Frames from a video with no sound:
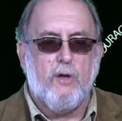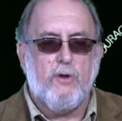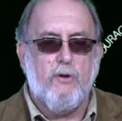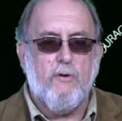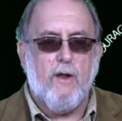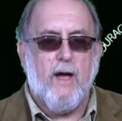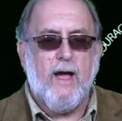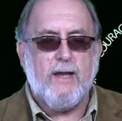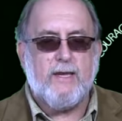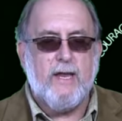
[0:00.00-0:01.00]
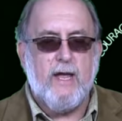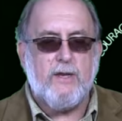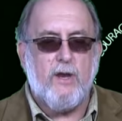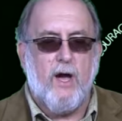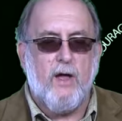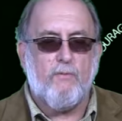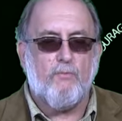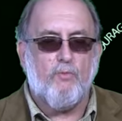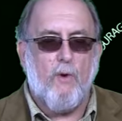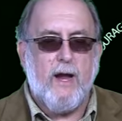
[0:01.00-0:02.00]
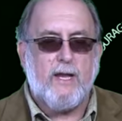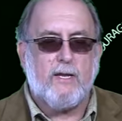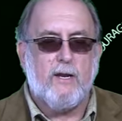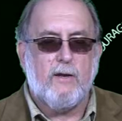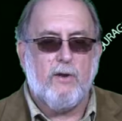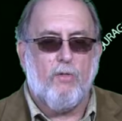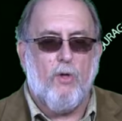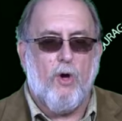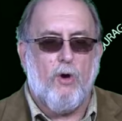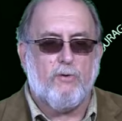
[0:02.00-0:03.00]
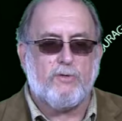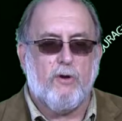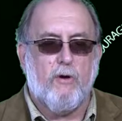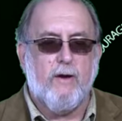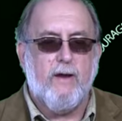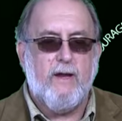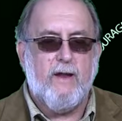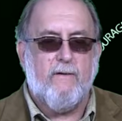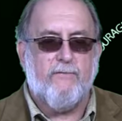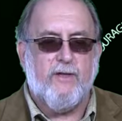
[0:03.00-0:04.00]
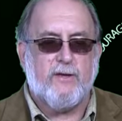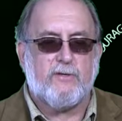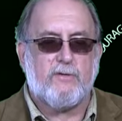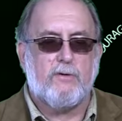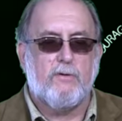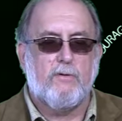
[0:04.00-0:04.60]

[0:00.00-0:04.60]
You and I did not write the laws on any of this.